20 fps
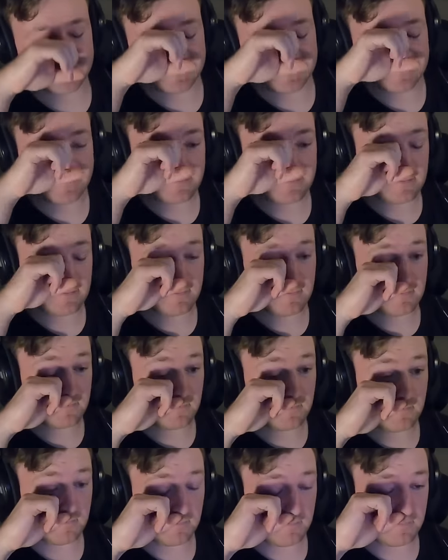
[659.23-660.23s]
This great
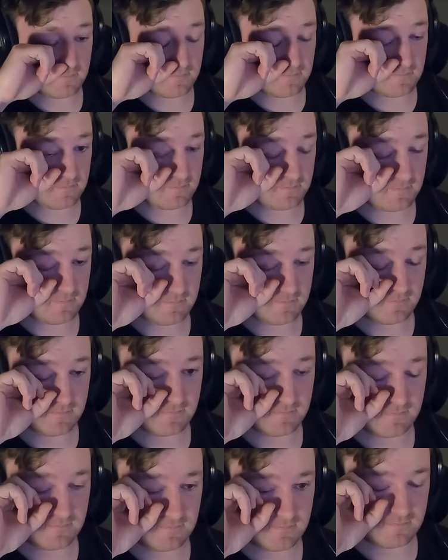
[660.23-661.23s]
sport. Now,
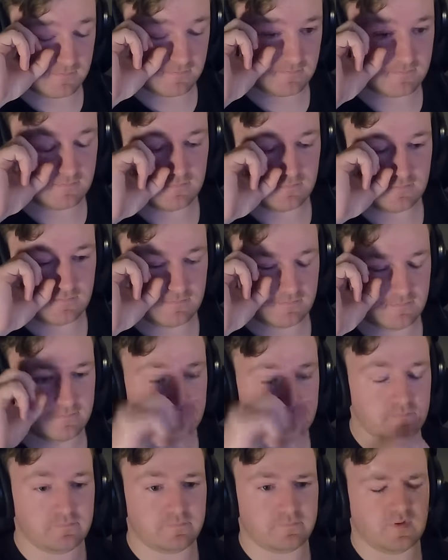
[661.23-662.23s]
tackling is one of the
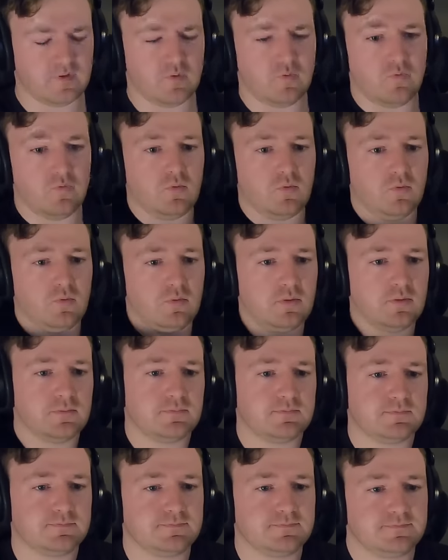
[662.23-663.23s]
best parts. Ooh. It's a very
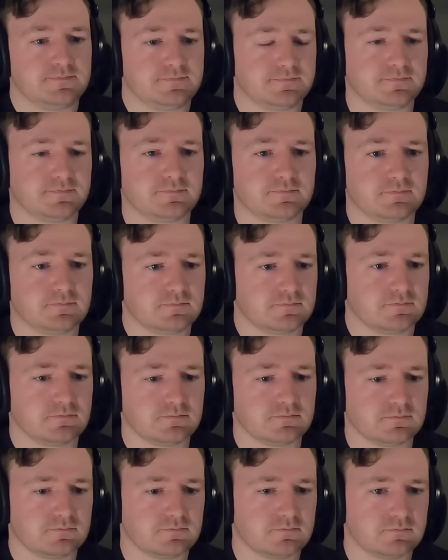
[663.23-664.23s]
physical style of
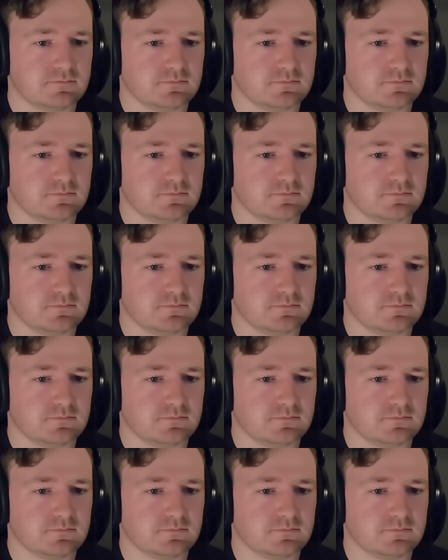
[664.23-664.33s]
game.